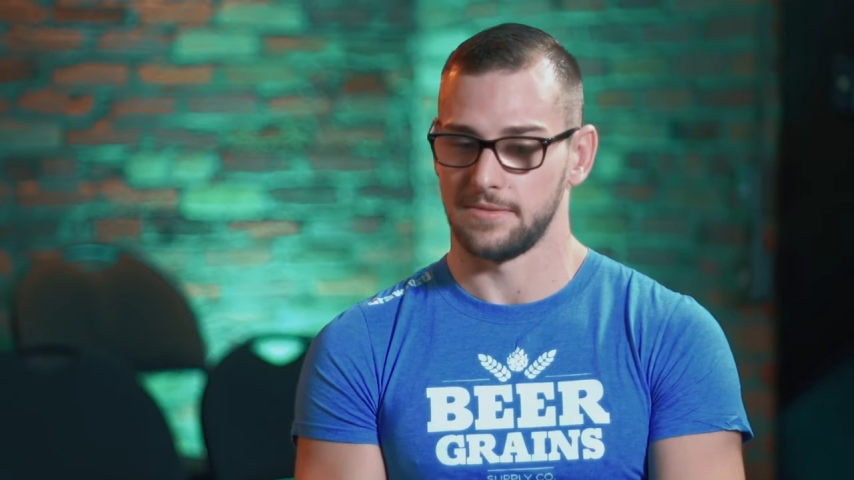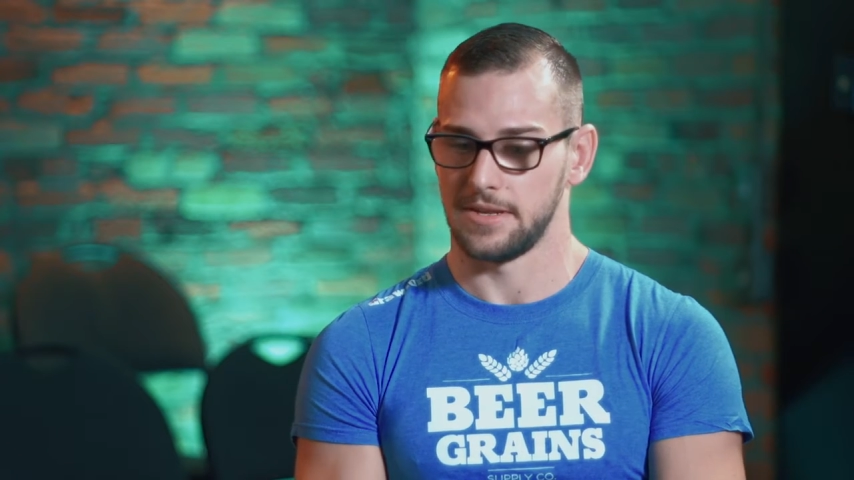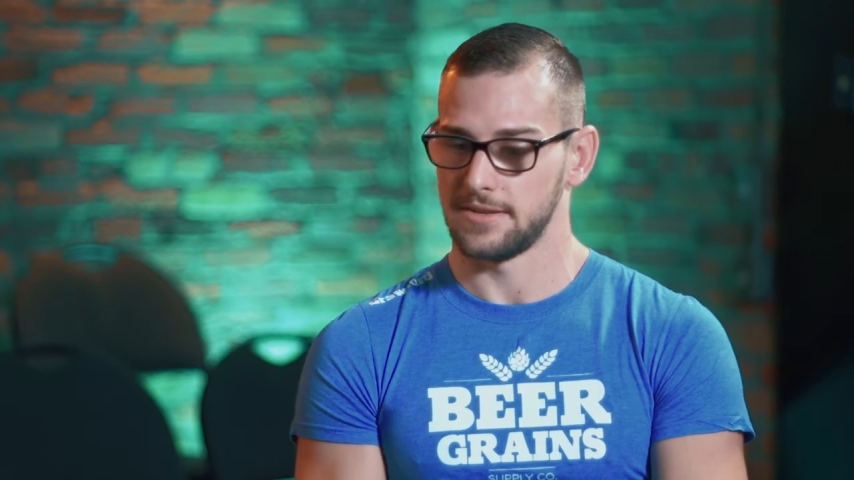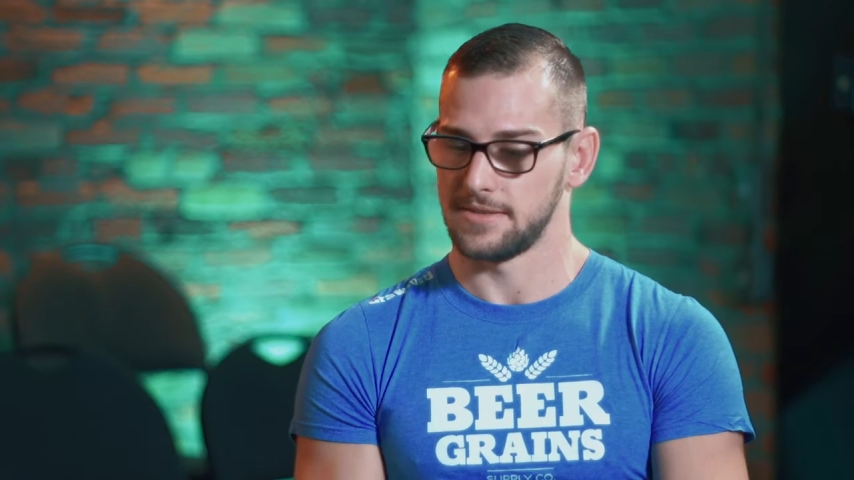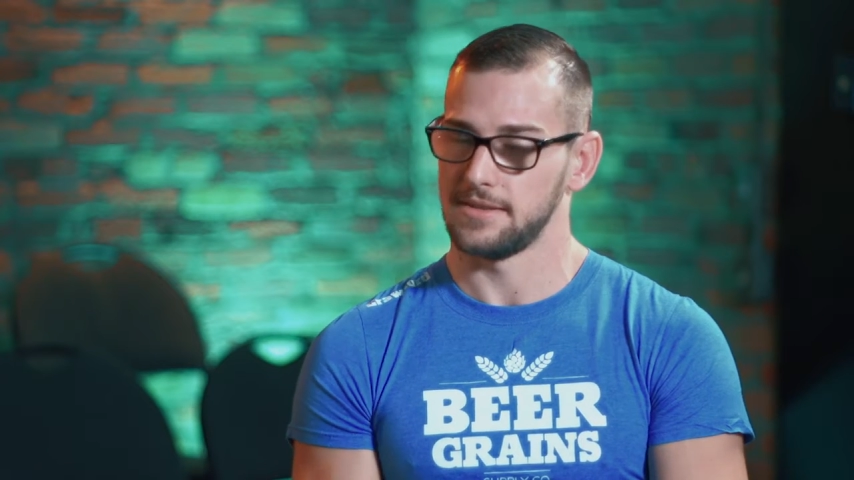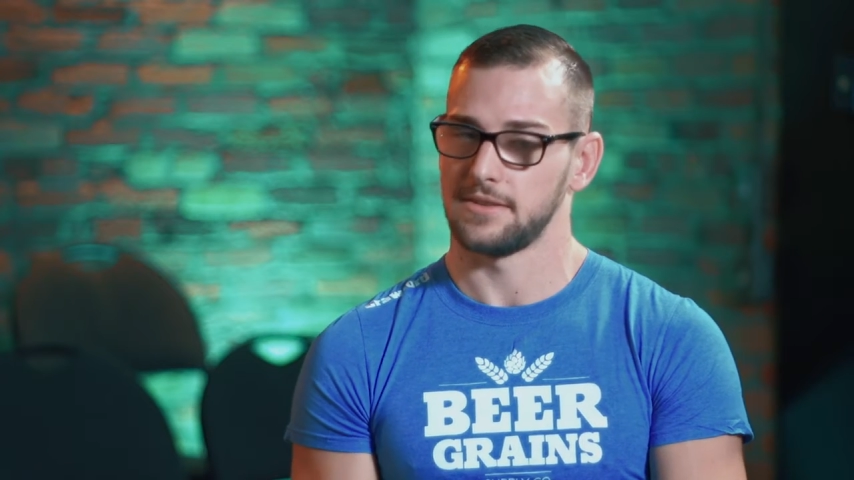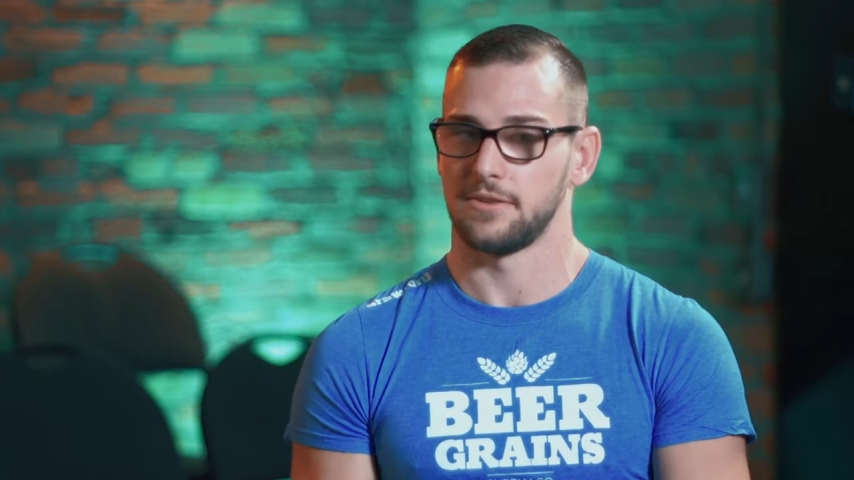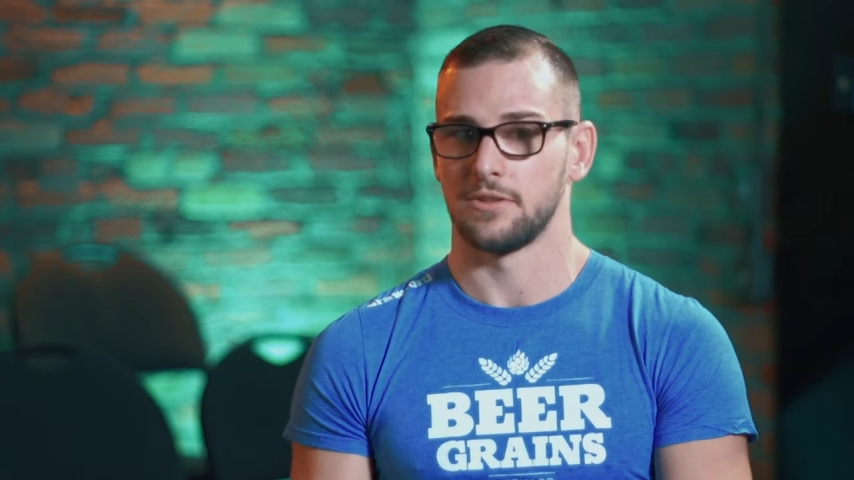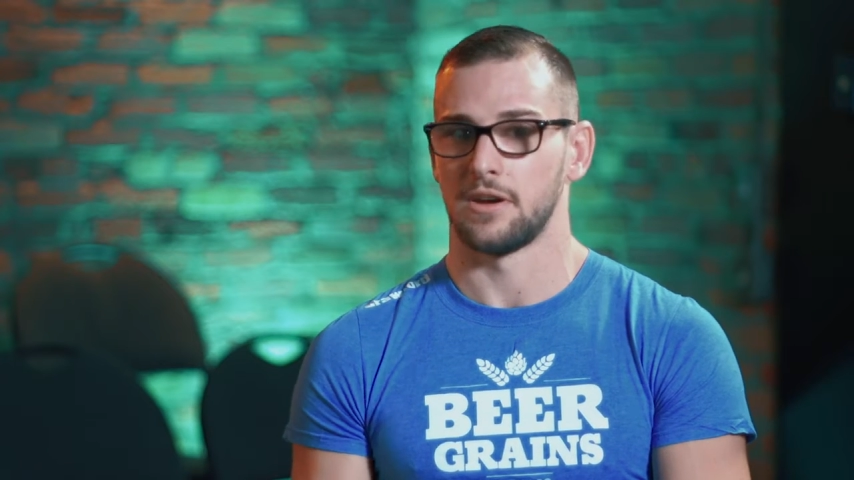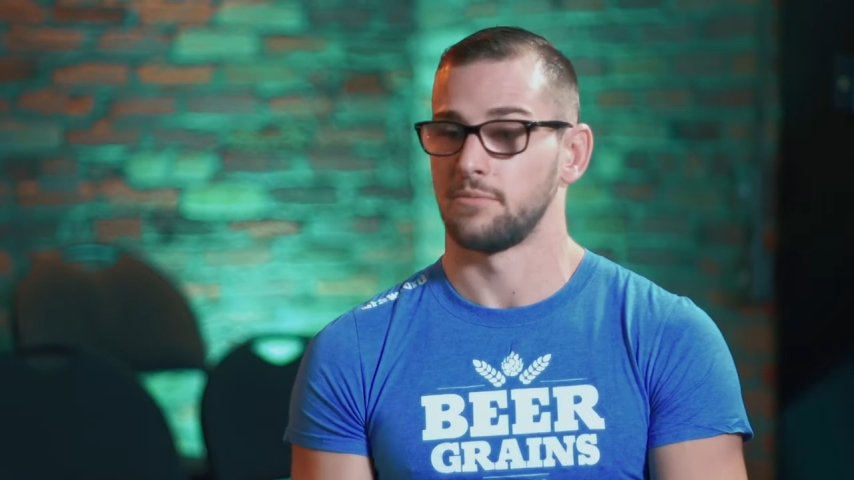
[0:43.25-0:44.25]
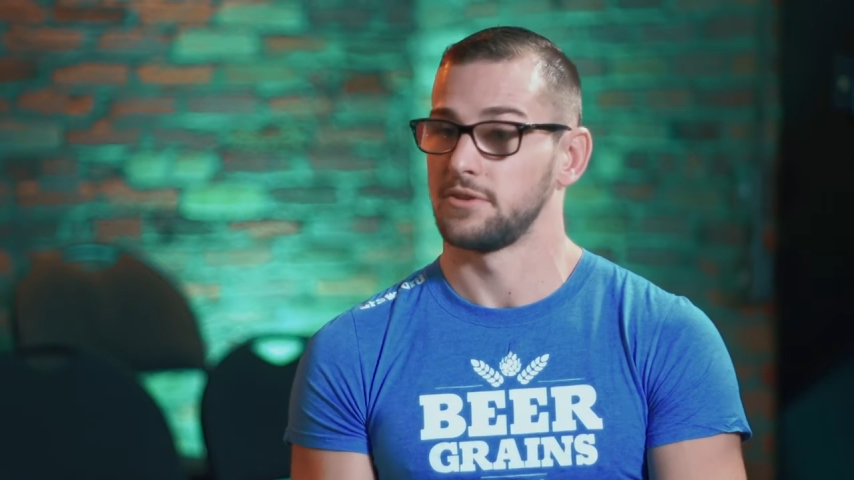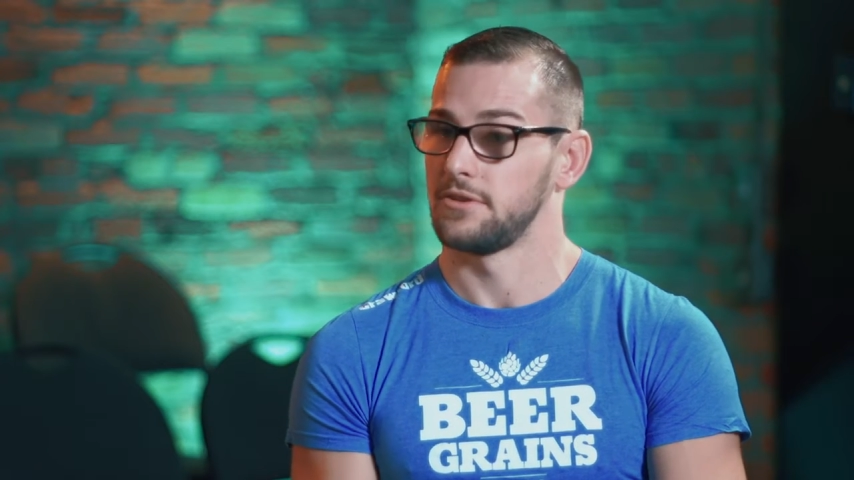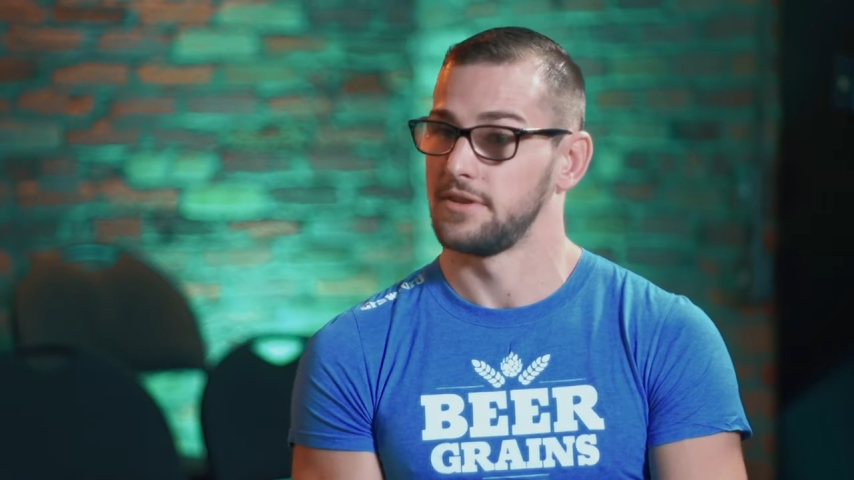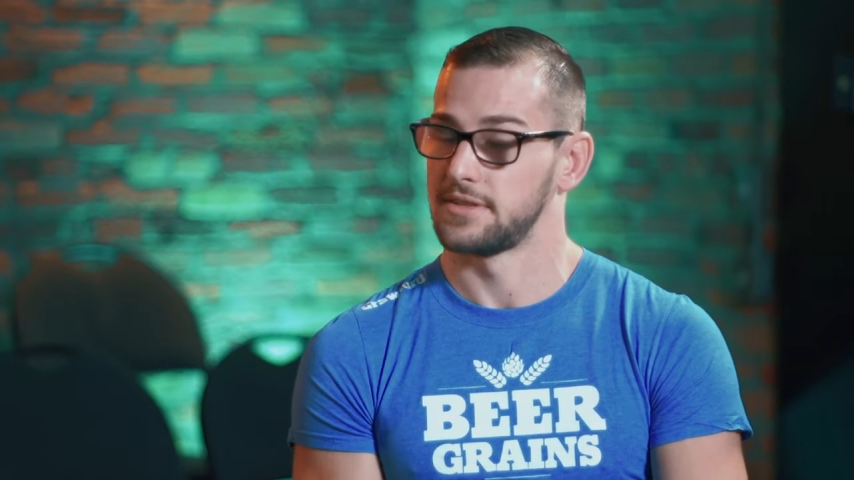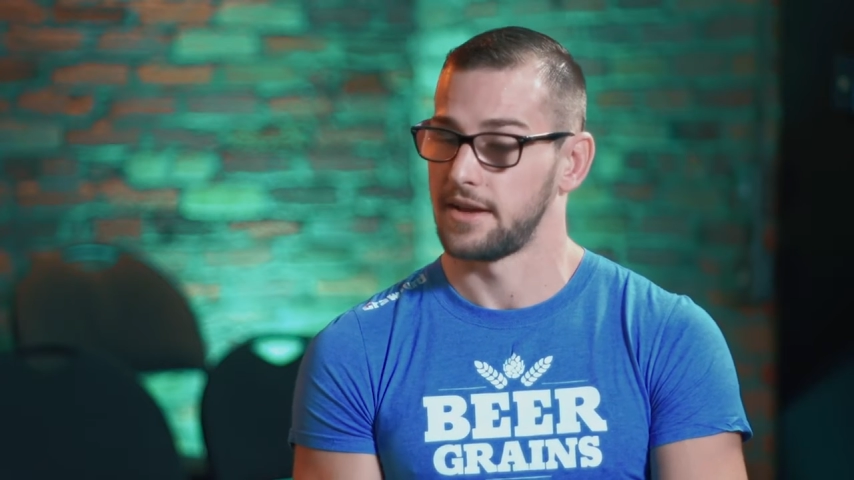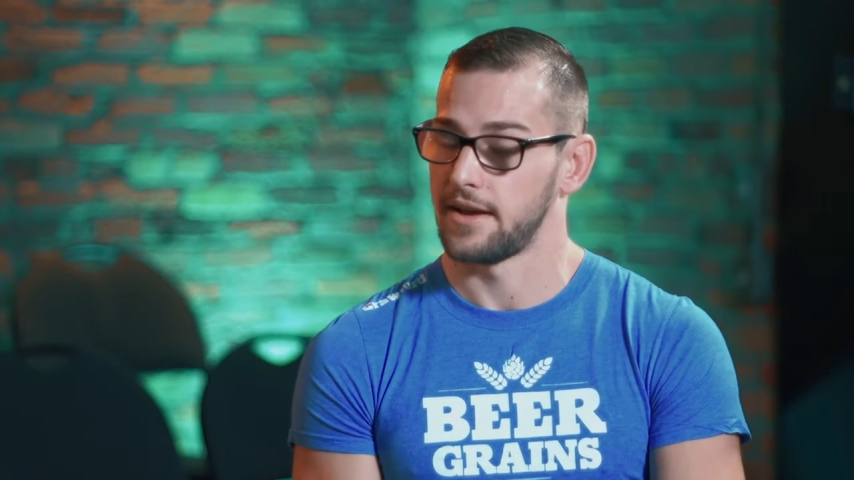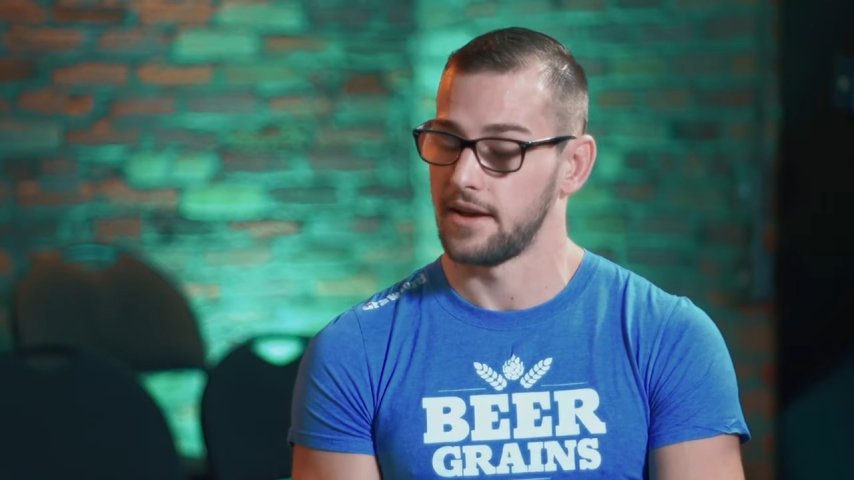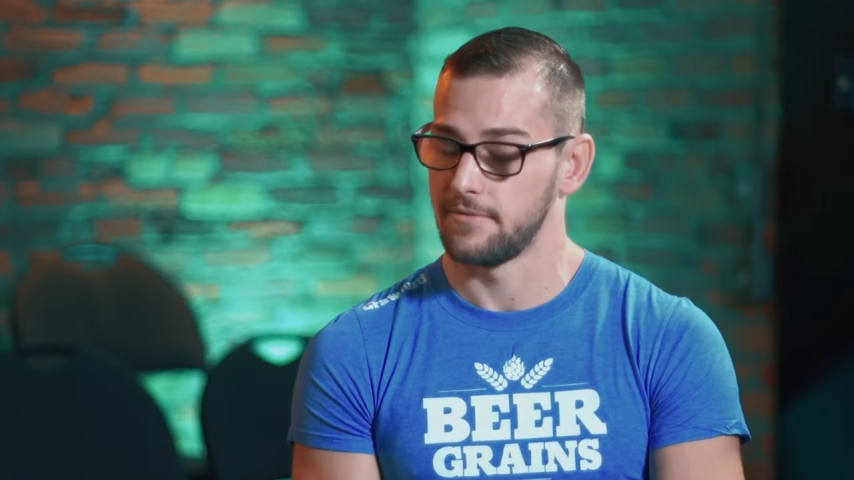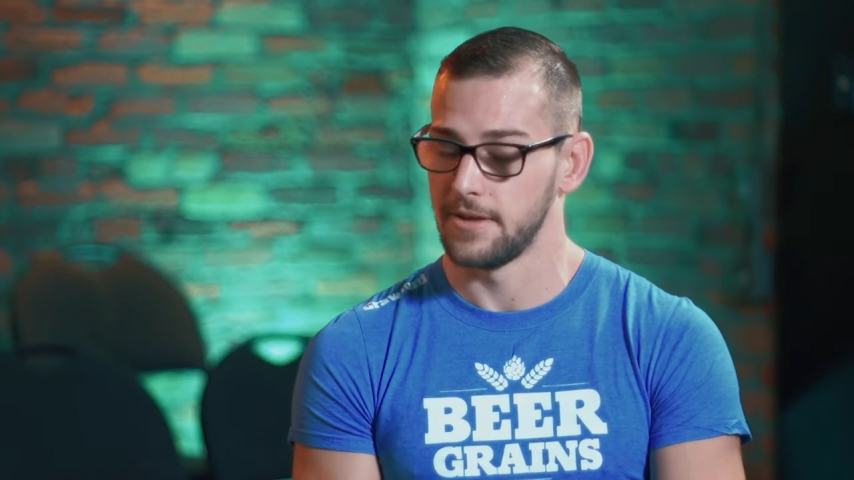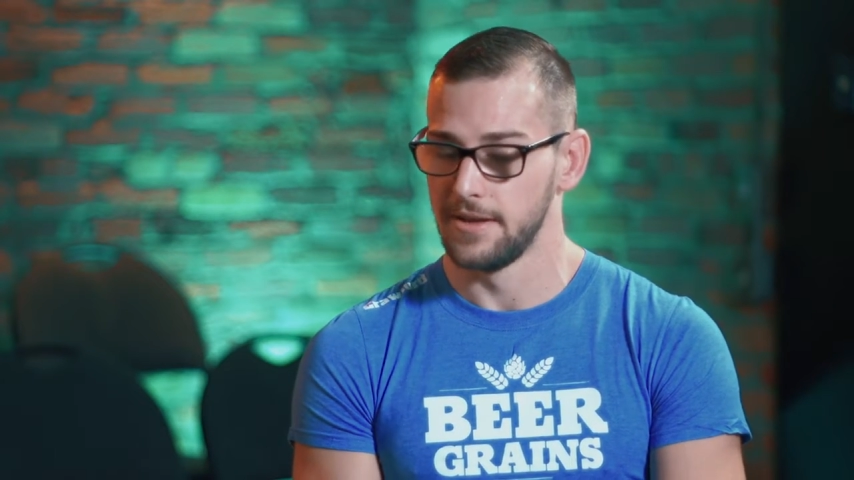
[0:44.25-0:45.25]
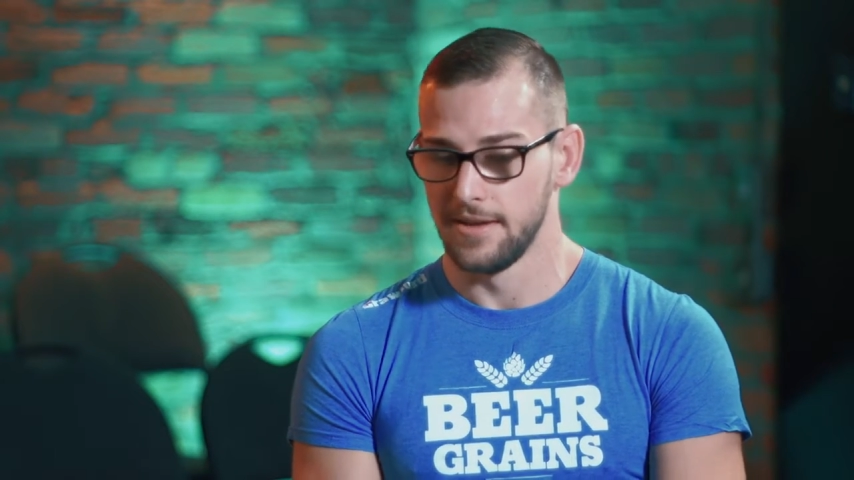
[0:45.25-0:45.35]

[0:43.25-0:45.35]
because these are the only opportunities I have.